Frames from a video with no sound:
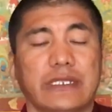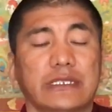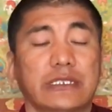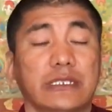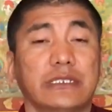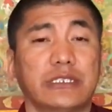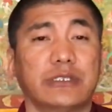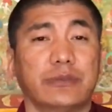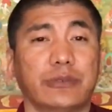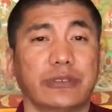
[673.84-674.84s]
search
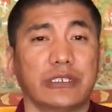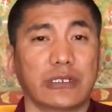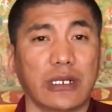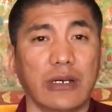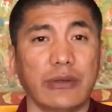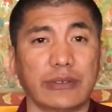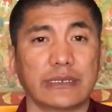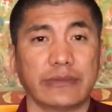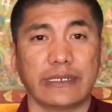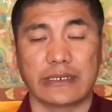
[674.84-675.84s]
for the
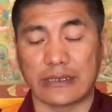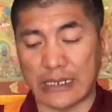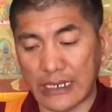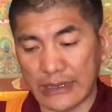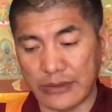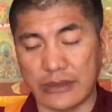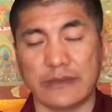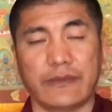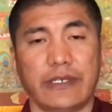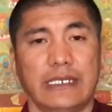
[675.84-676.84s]
cause, we cannot
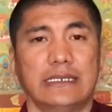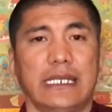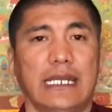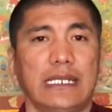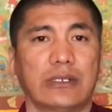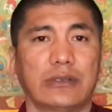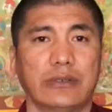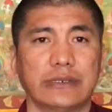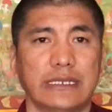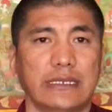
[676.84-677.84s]
find any
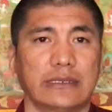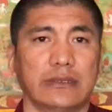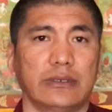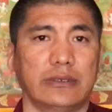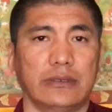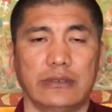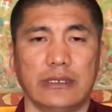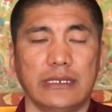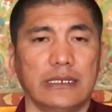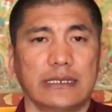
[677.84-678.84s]
causes or
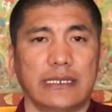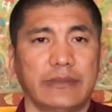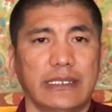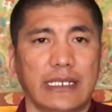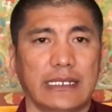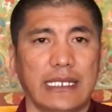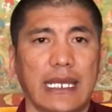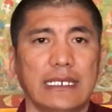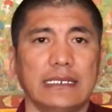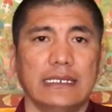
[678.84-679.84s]
something like
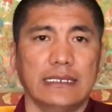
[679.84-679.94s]
that.